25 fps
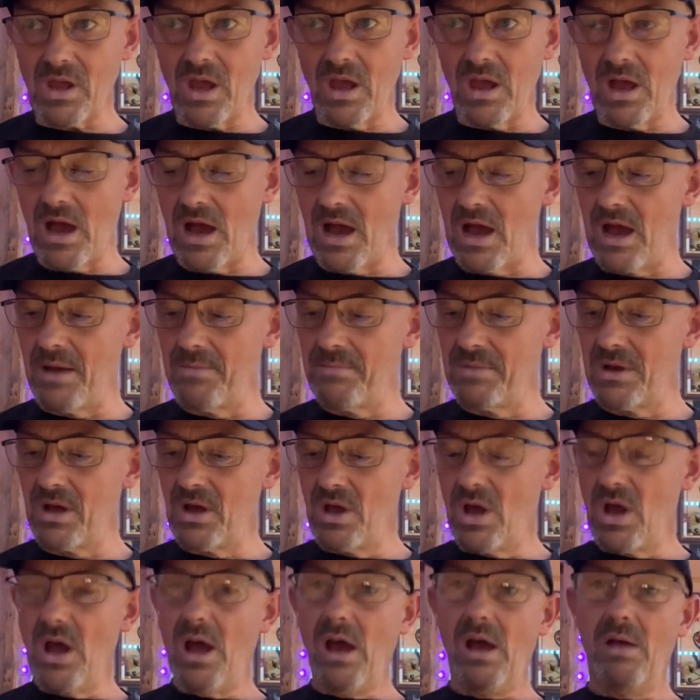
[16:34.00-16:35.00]

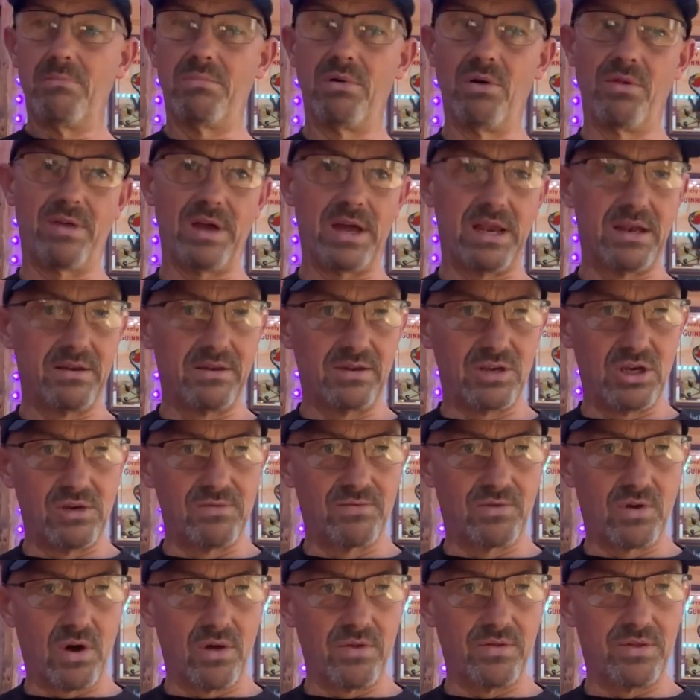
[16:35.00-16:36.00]
But then you've
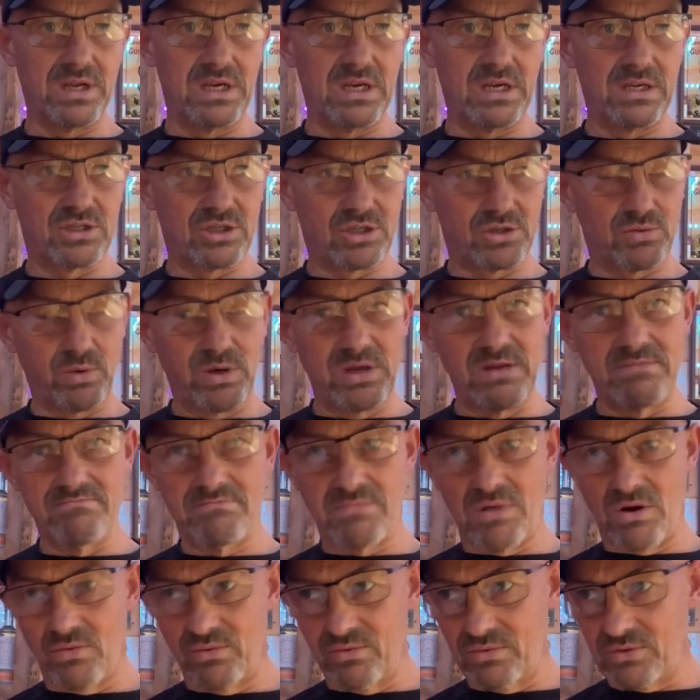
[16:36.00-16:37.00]
got these sweet
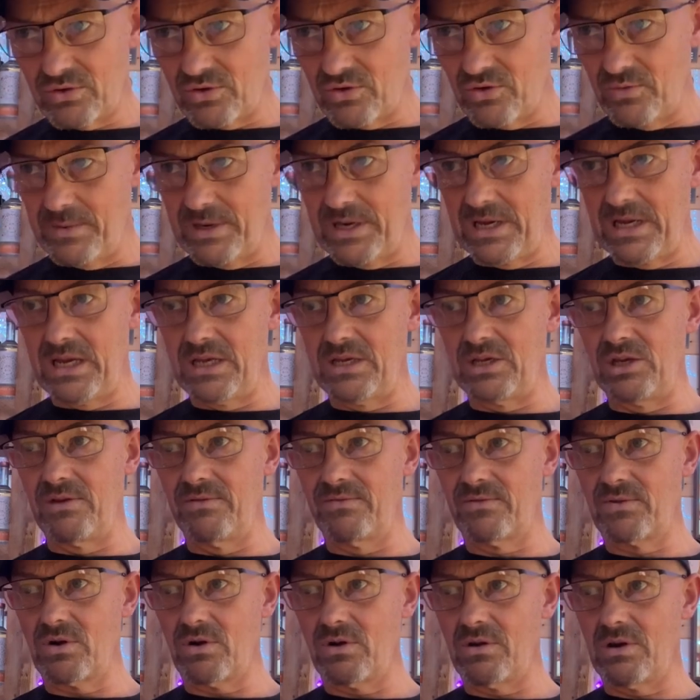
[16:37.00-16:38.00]
malts coming in.
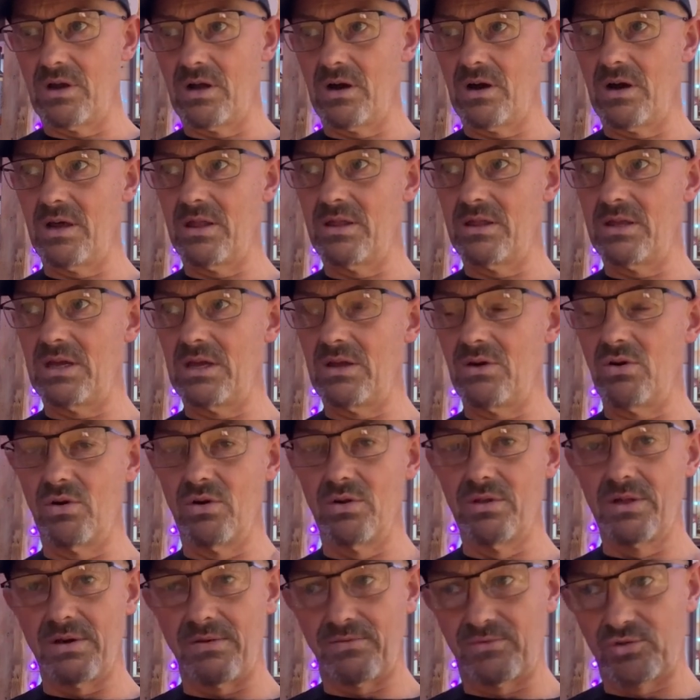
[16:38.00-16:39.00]
You've got like the
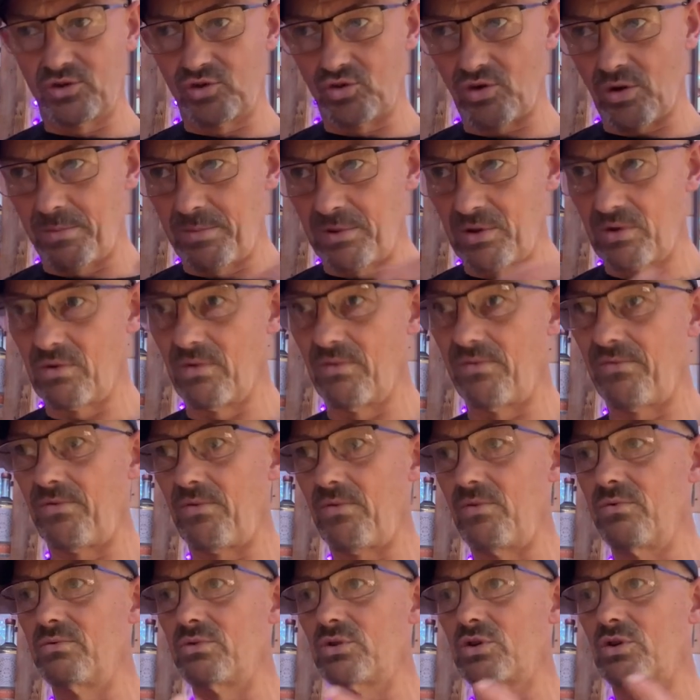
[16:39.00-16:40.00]
other tropical
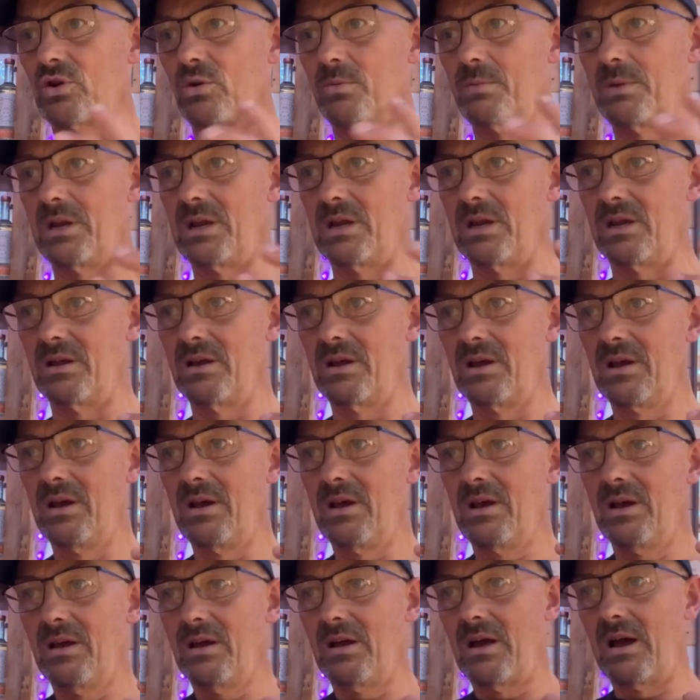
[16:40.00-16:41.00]
fruits coming in.
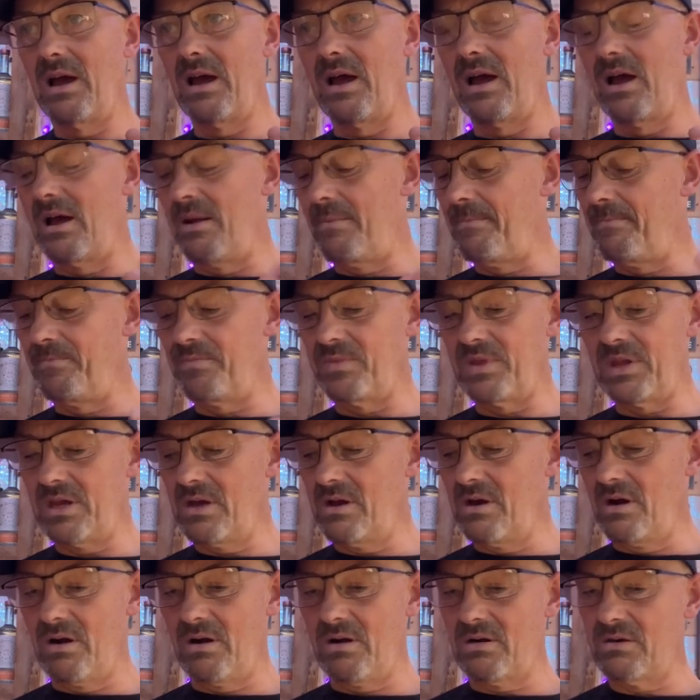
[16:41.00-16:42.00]

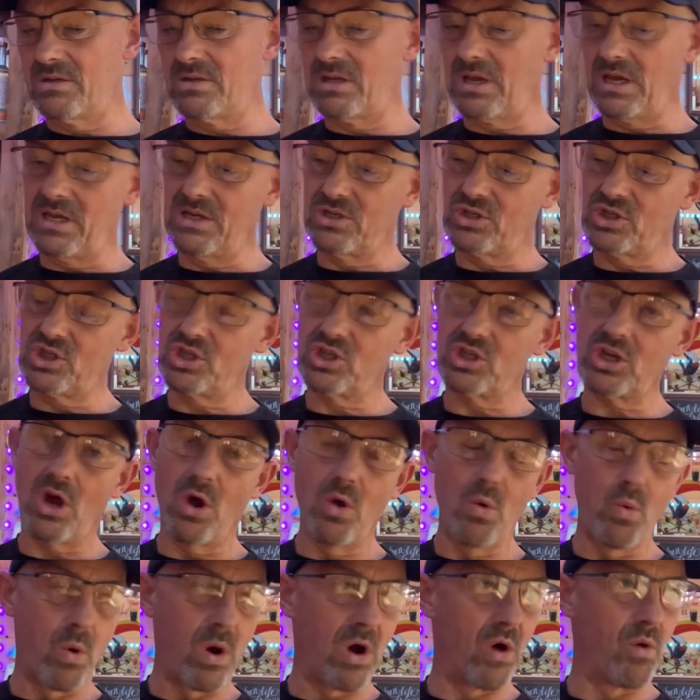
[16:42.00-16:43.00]
It's
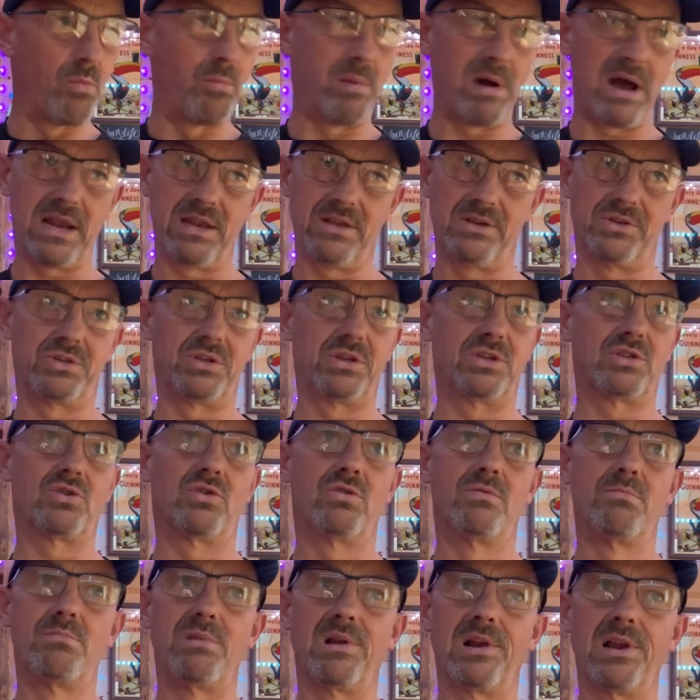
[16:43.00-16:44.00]
so well balanced. It's
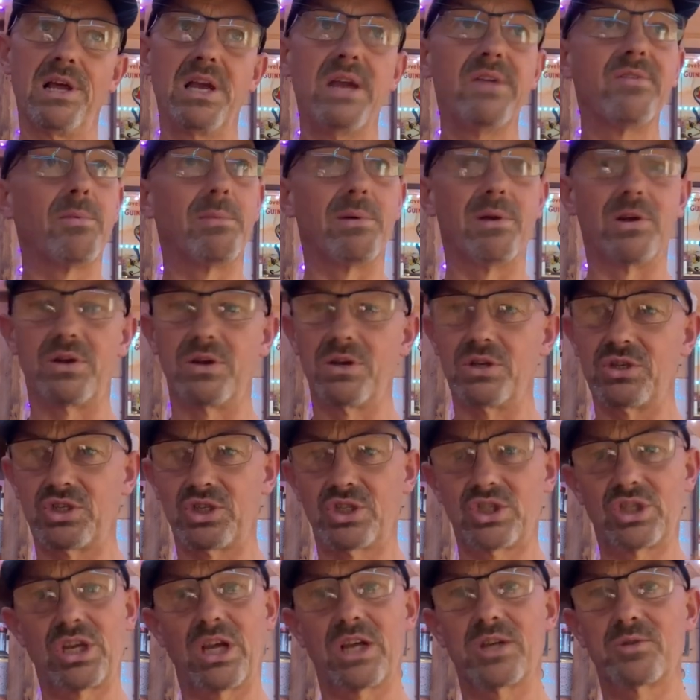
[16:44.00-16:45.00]
unbelievable. And at
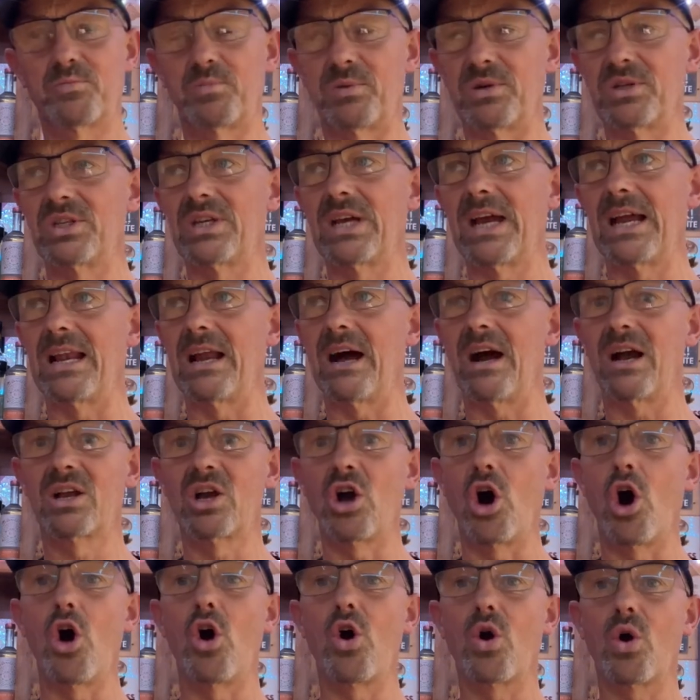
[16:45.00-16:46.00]
6%, I
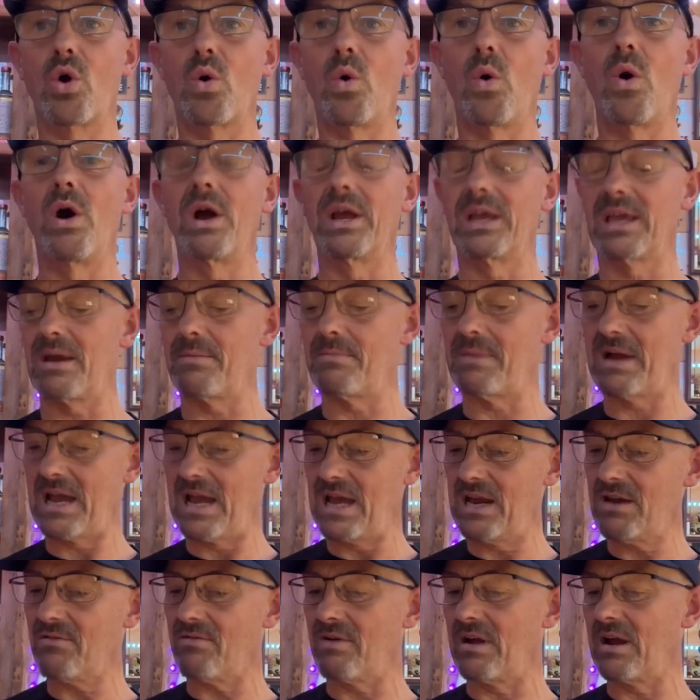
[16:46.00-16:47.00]
can't quite get my
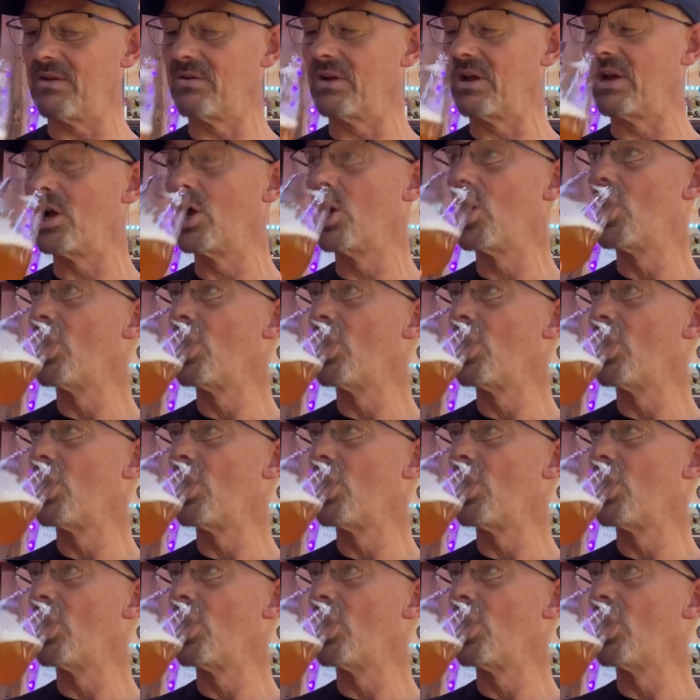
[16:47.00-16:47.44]
head around it.